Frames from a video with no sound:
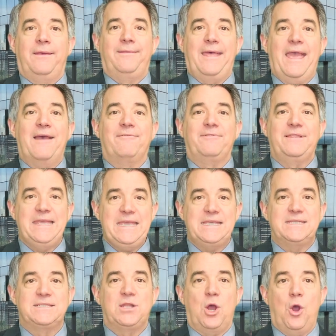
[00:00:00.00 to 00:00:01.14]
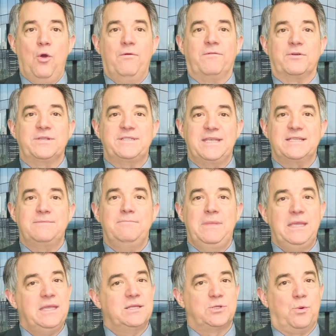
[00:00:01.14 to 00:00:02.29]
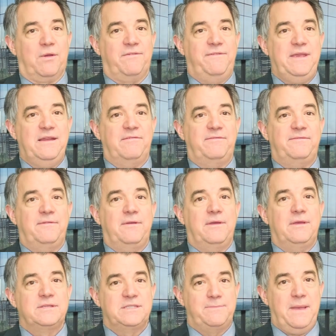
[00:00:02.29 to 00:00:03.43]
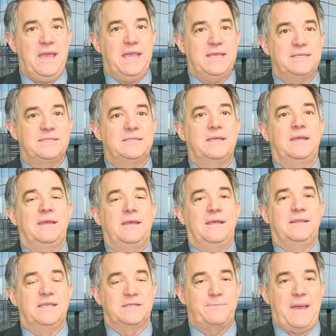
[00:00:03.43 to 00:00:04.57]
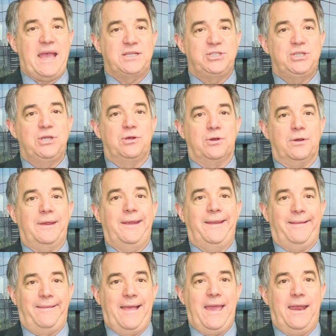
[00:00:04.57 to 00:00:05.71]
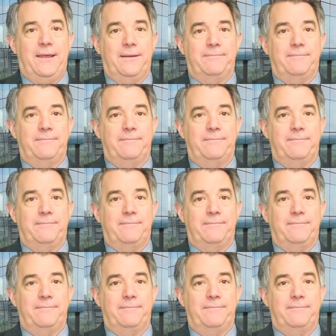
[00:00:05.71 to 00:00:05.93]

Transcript: They have leased over 6 million square feet of space this past year in Atlanta.